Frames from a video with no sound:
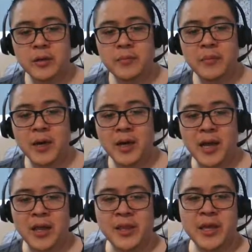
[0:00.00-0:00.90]
but
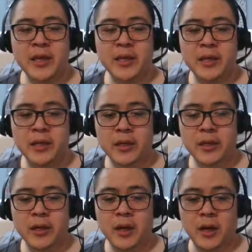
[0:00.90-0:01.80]
I think
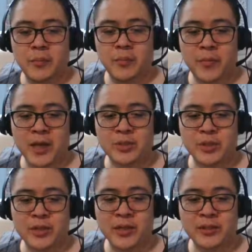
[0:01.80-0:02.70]
as
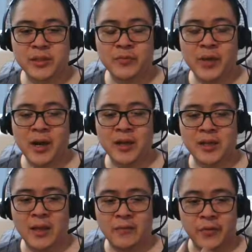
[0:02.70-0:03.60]
we are at
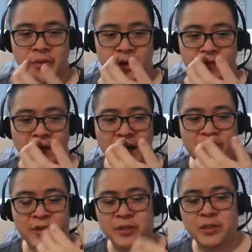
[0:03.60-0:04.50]
level 35,
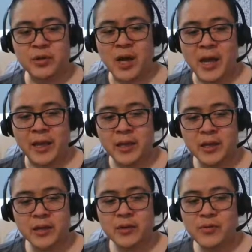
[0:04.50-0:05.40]
we could try
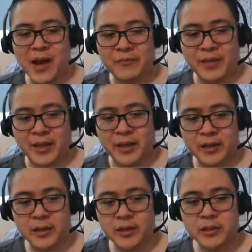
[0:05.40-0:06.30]
crafting it.
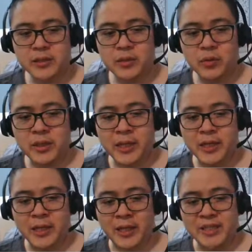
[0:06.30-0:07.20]
So we'll need
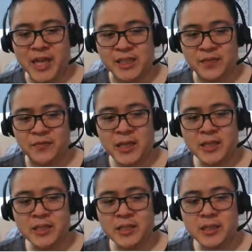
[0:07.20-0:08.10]
an enchanted
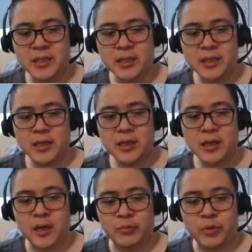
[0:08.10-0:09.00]
flint,
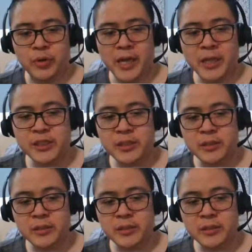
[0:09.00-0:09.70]
ruination,